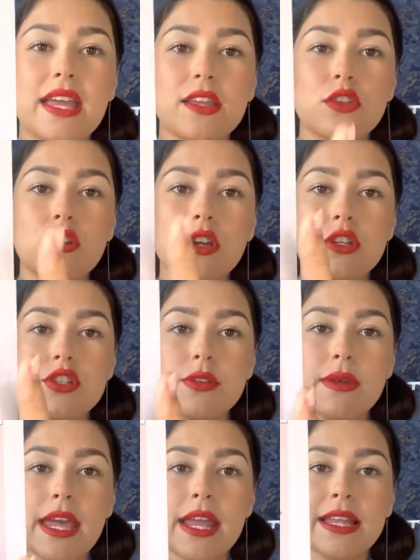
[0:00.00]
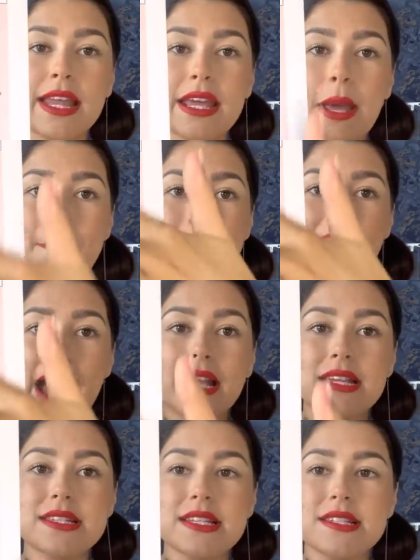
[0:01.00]
you can do it in like a
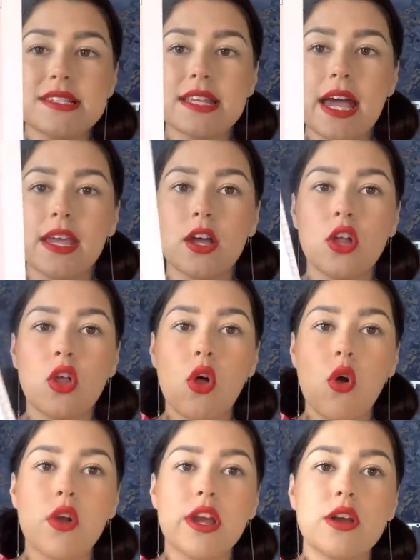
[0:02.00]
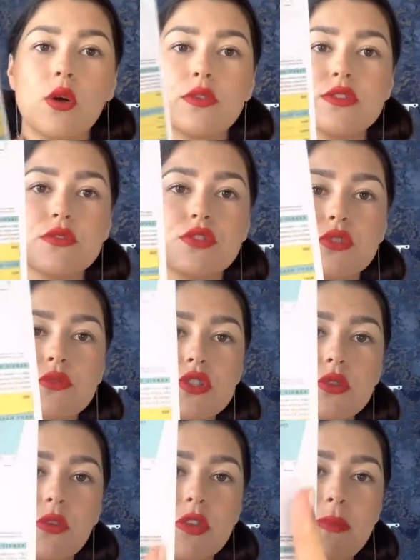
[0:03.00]
maxi style, or it also shows
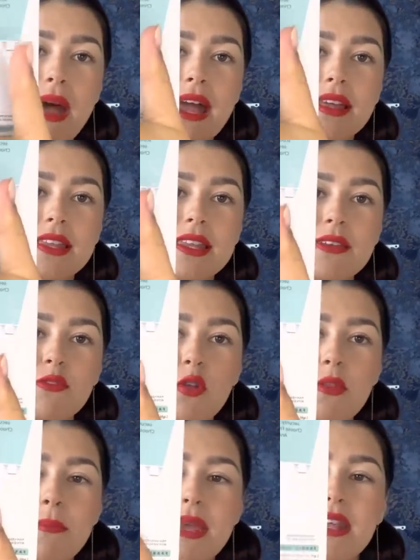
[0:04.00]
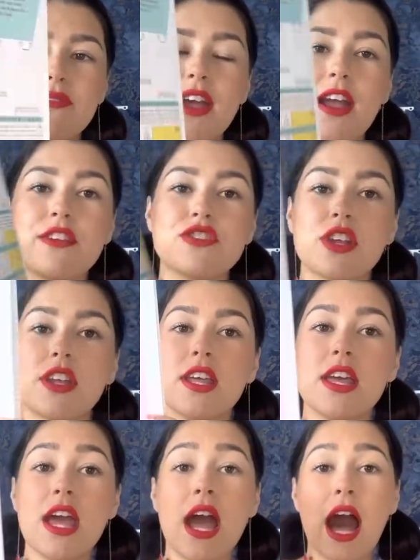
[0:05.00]
you on the back that they've got the mini version.
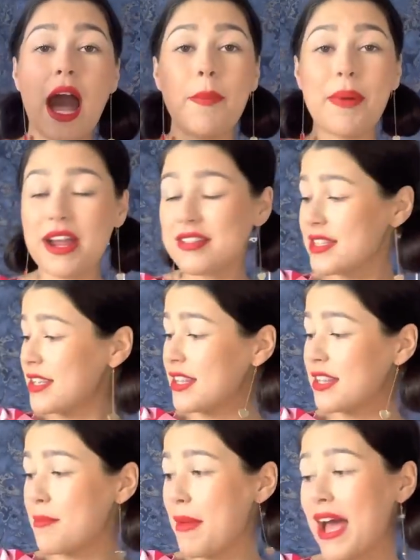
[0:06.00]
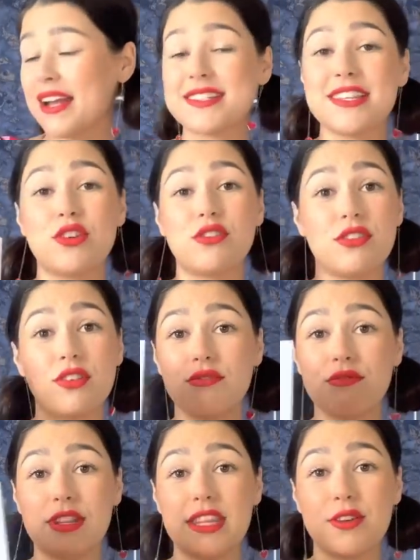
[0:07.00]
I personally think the maxi could look
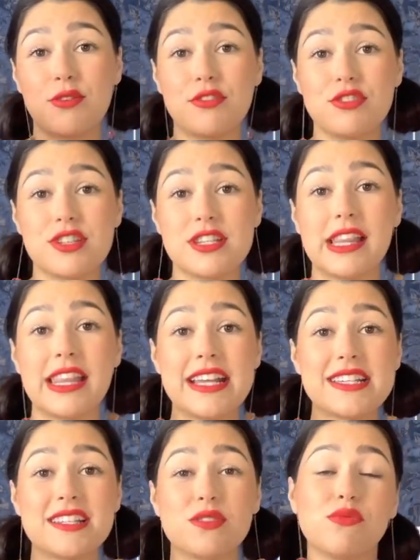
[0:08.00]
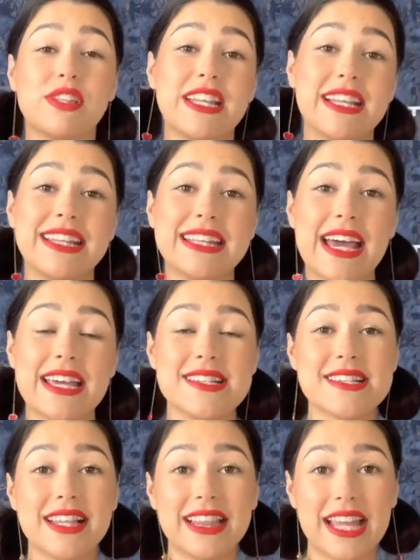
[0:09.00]
really gorgeous in this. It's a really
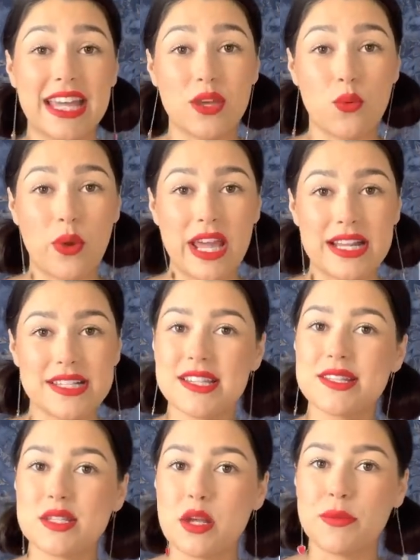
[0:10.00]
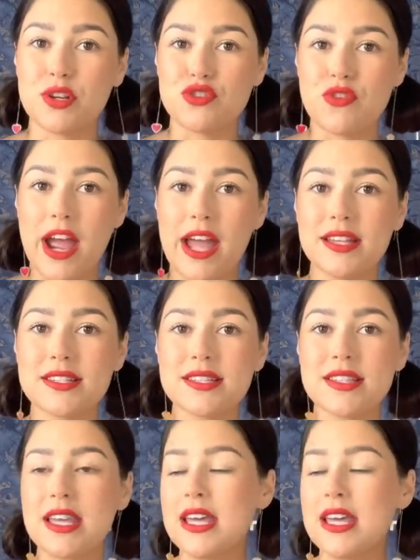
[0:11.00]
nice lightweight summer dress.